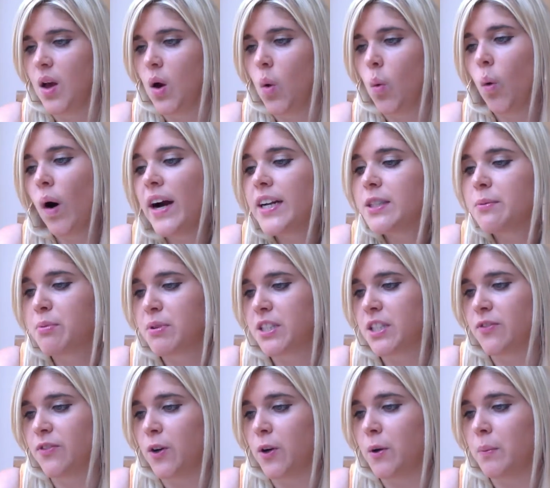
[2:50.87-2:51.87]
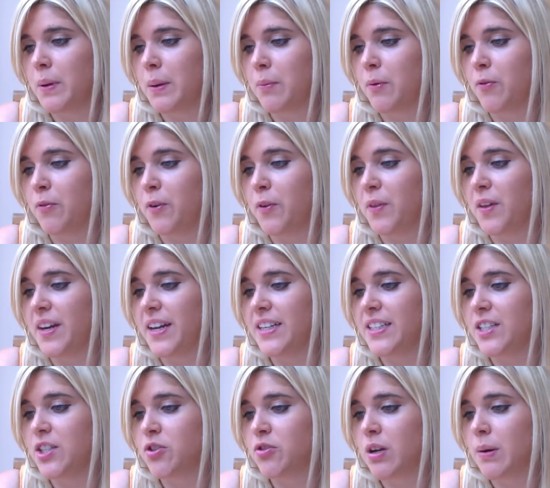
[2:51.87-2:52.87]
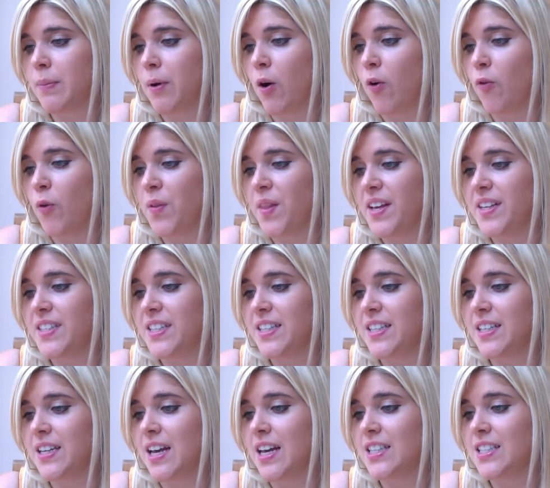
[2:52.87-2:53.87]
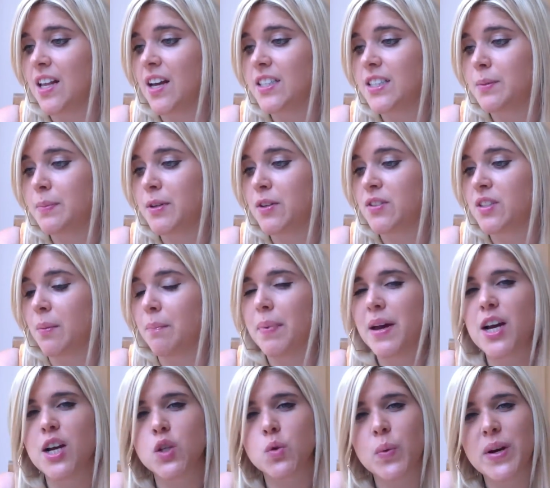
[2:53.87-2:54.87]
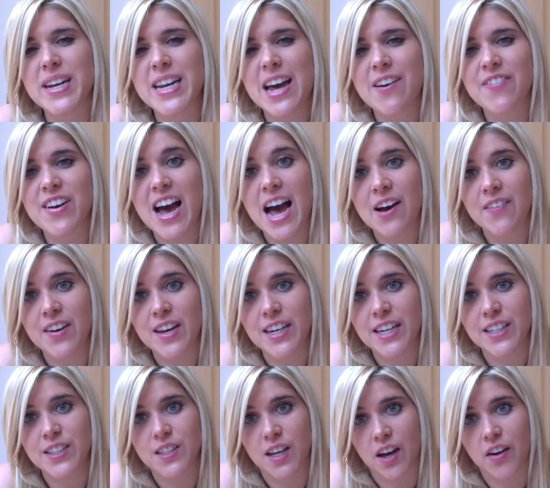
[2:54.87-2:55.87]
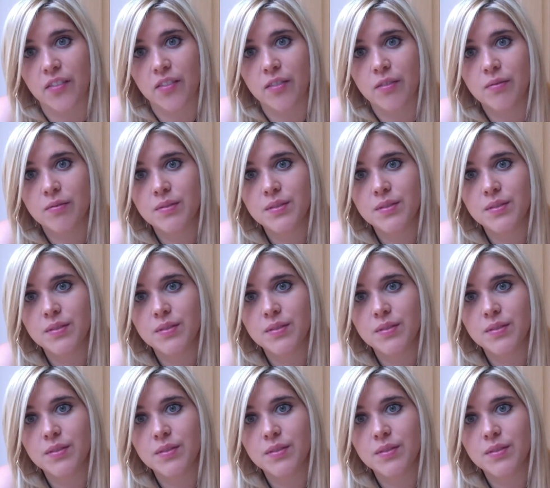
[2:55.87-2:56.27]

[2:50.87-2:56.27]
Why do British people feel the need to strip off when they see a slightest bit of sun? Because we never have any sun.